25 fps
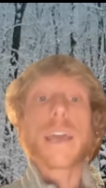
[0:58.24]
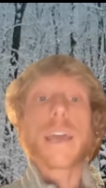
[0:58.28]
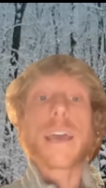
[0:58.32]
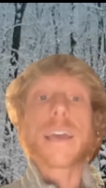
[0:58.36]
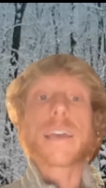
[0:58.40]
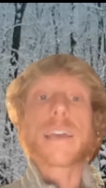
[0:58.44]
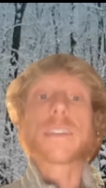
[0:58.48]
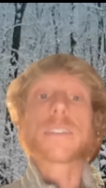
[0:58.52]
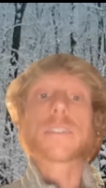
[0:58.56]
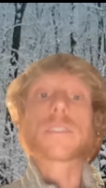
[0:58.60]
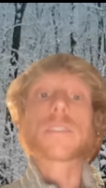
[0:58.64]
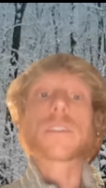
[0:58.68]

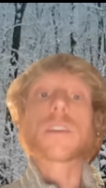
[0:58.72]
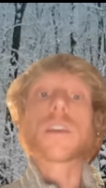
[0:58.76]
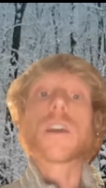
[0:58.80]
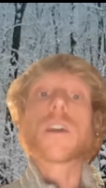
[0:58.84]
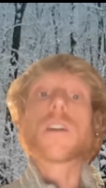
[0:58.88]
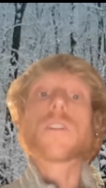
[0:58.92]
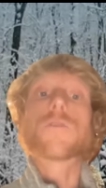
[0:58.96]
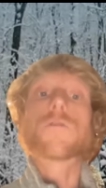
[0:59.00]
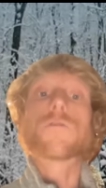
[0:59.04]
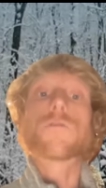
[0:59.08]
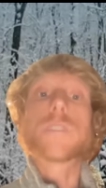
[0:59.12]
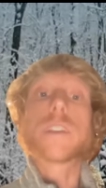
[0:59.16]
as
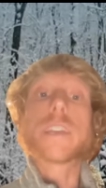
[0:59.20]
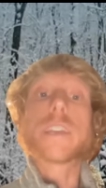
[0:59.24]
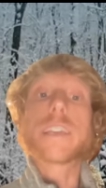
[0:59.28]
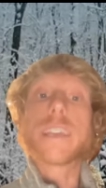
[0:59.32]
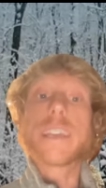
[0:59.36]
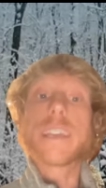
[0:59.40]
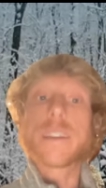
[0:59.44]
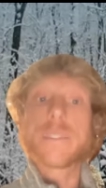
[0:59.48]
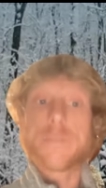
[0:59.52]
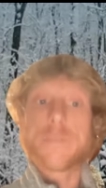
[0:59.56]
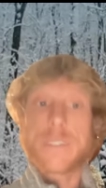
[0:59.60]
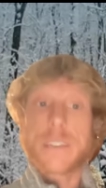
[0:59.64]

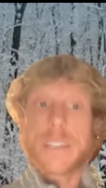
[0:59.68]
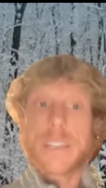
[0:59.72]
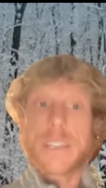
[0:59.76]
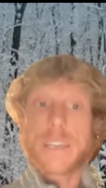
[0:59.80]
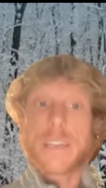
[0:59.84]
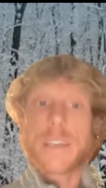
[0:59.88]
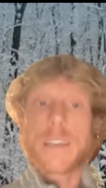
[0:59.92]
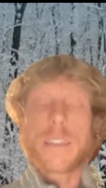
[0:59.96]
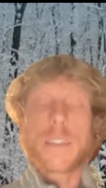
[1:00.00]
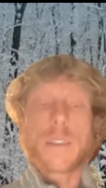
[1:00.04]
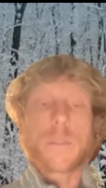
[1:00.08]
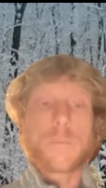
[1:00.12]

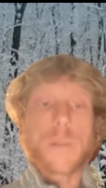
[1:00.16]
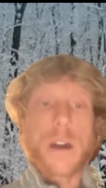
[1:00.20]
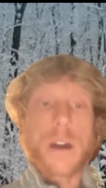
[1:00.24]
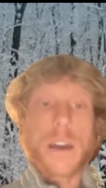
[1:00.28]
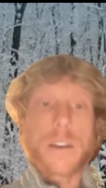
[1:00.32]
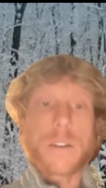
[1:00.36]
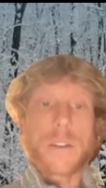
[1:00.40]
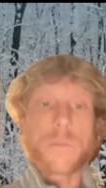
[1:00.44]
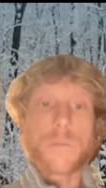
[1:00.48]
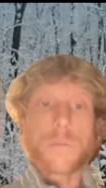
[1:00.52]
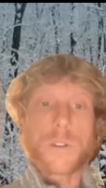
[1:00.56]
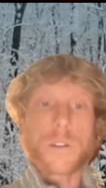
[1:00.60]
regifting in the
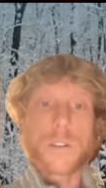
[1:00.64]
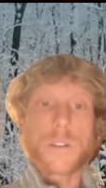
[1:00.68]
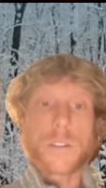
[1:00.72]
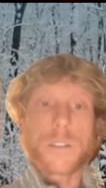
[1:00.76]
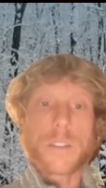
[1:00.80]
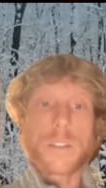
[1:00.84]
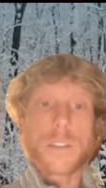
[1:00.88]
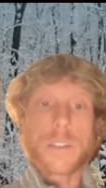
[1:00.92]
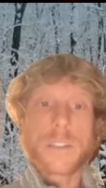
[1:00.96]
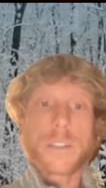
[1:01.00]
modern world.